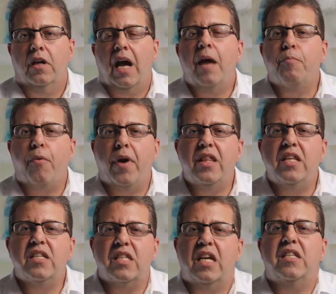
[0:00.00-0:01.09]
I pray these
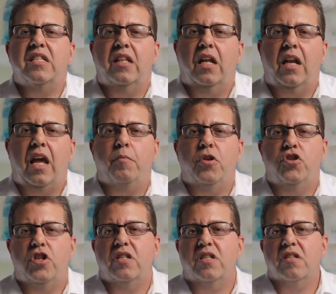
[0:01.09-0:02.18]
things in the name of
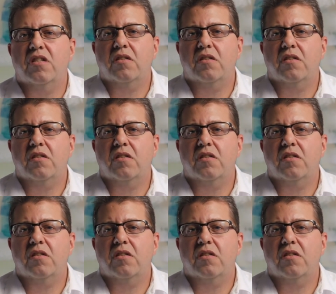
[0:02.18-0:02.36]
Jesus.